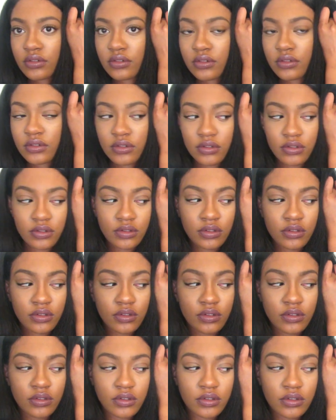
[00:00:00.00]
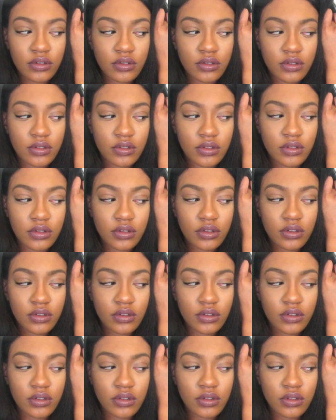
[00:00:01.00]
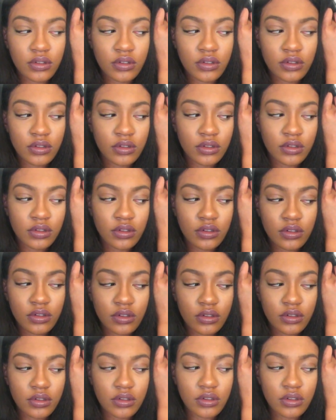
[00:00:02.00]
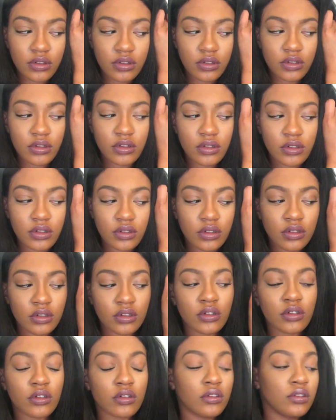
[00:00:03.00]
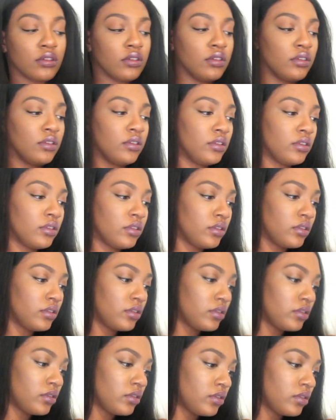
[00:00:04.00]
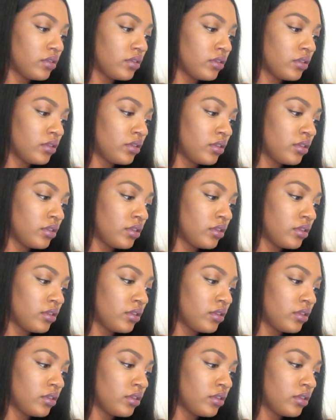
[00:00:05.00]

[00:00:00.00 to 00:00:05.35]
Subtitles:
(silence)